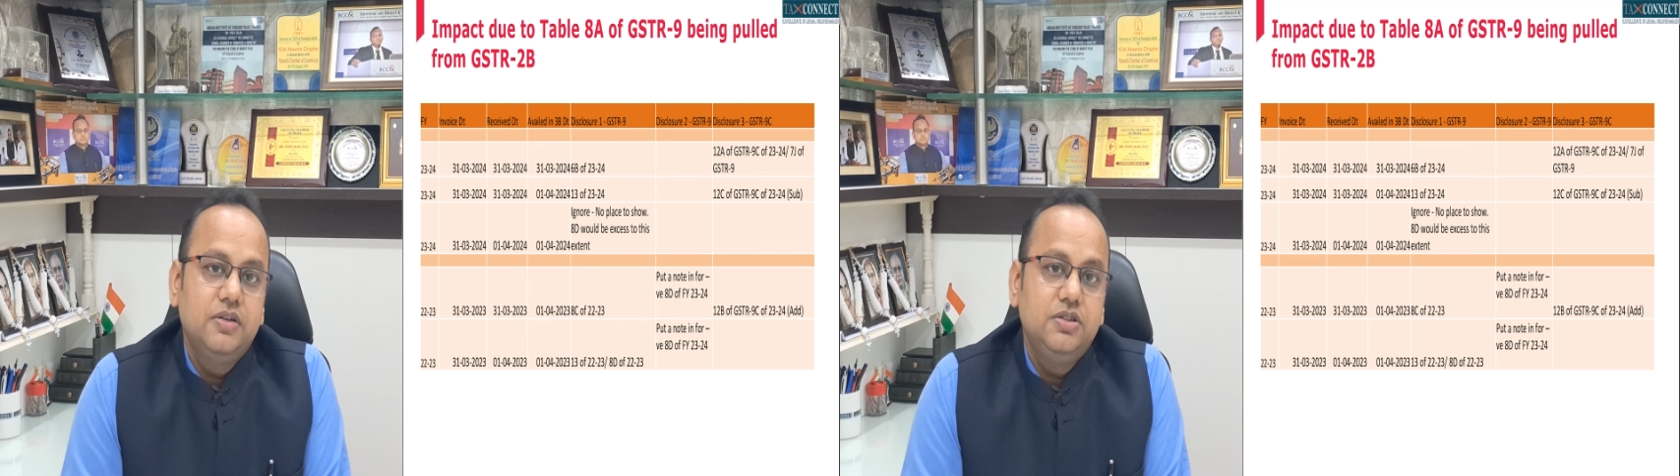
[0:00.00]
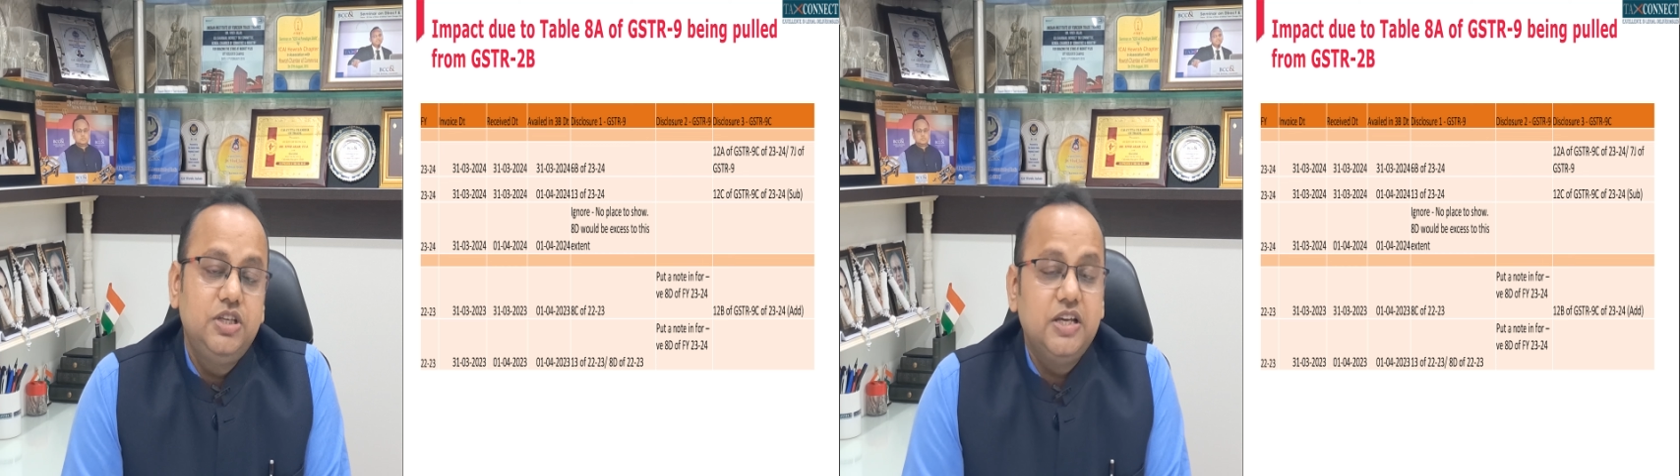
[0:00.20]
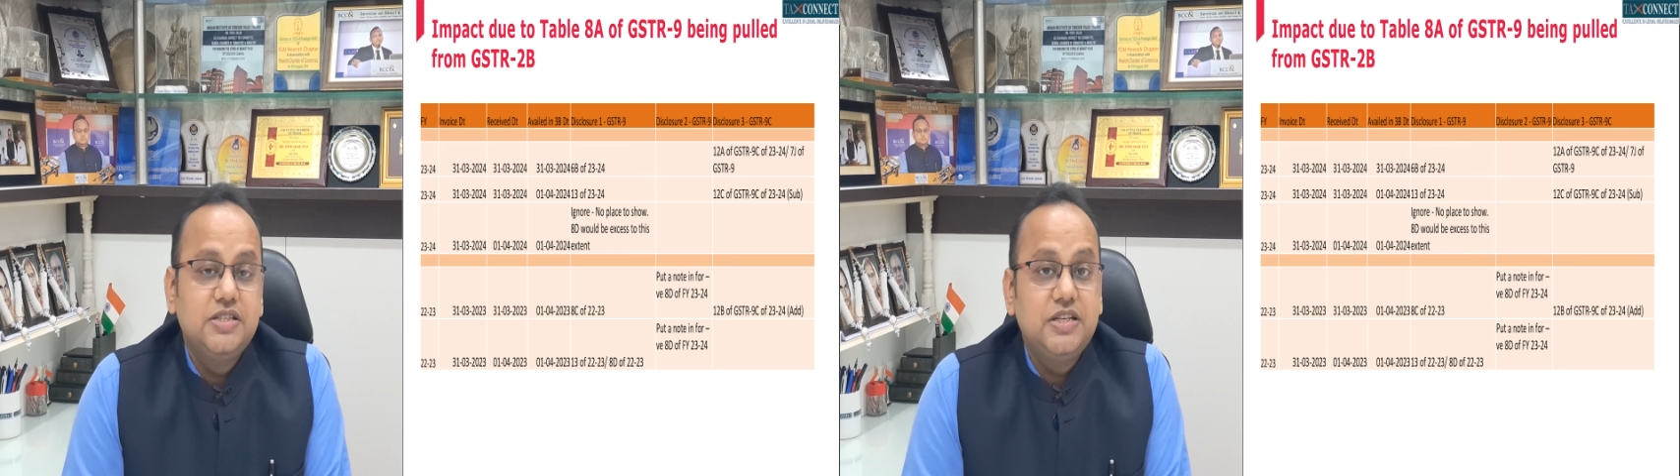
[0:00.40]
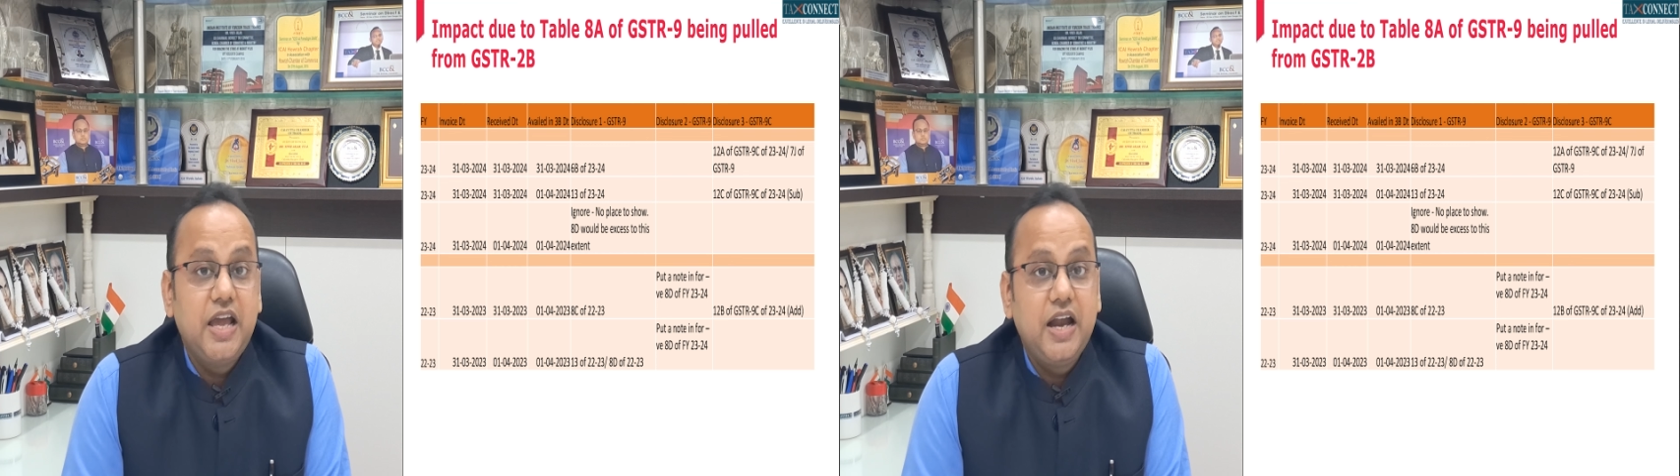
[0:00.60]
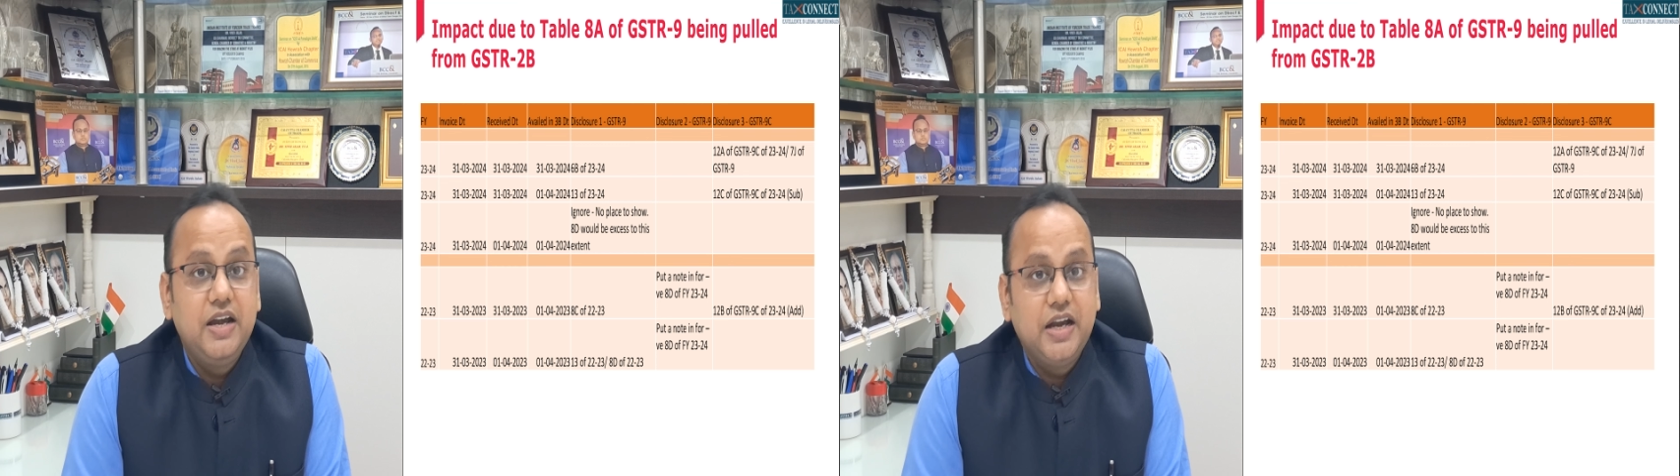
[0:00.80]

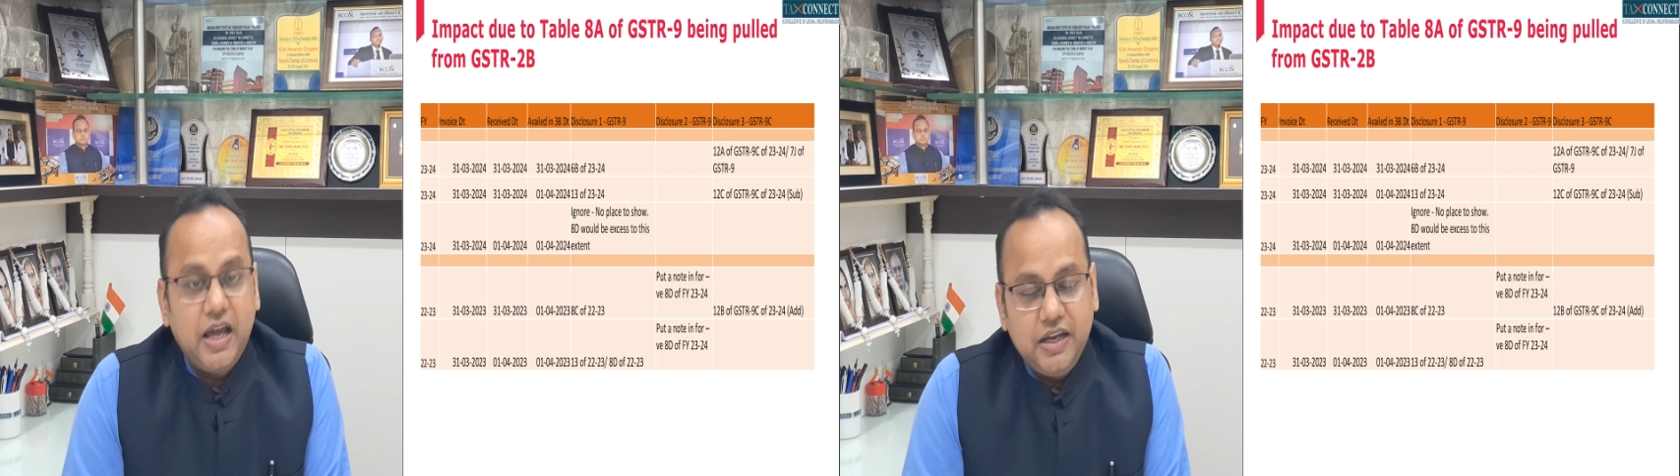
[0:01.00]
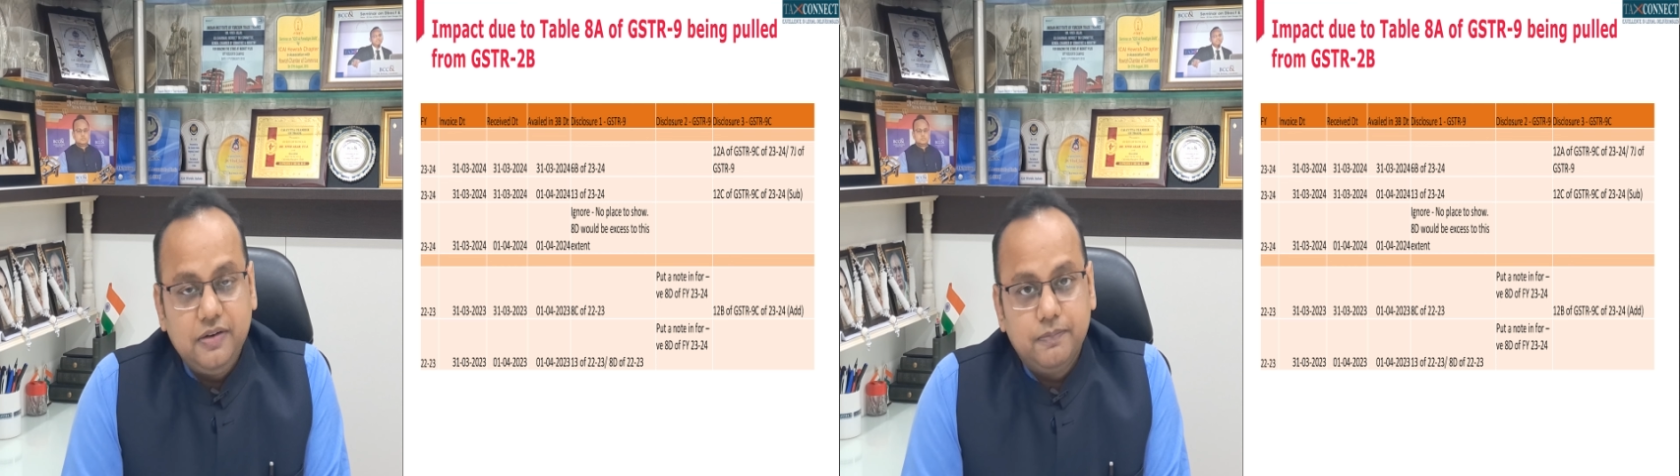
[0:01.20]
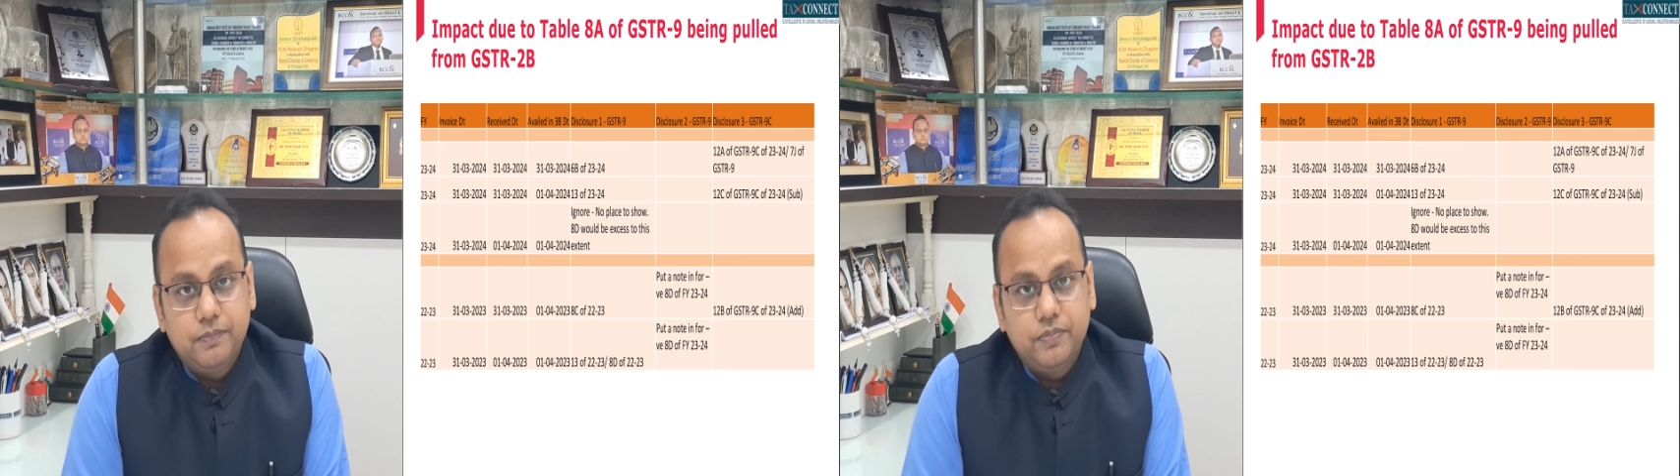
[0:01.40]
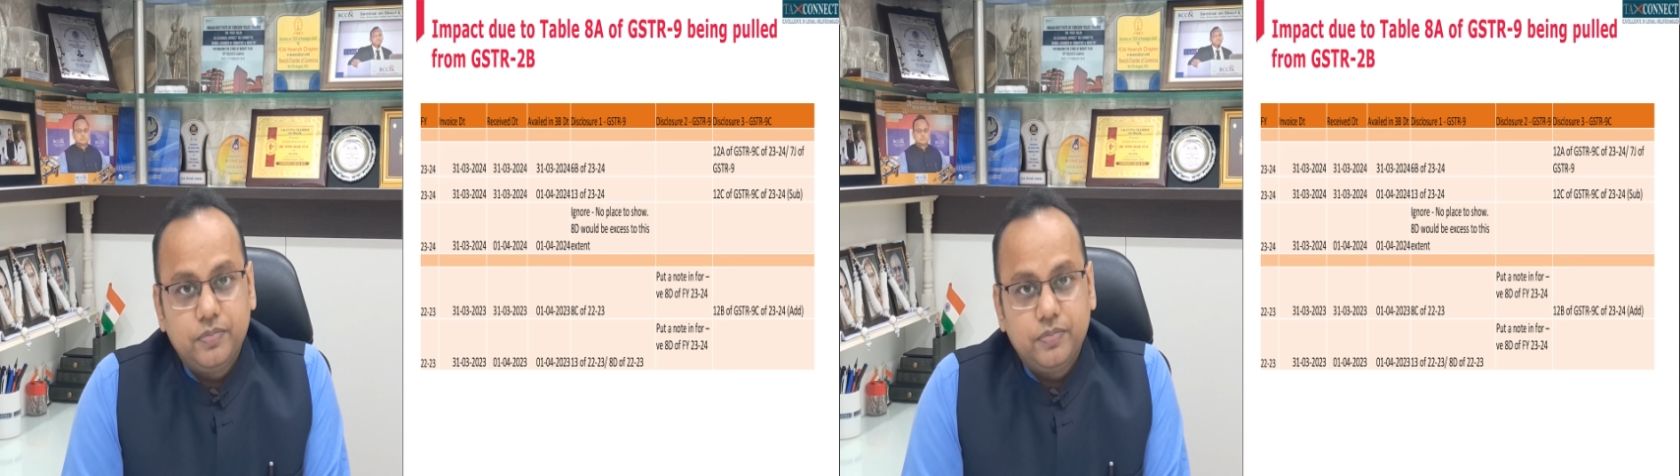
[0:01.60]
GSTR 9.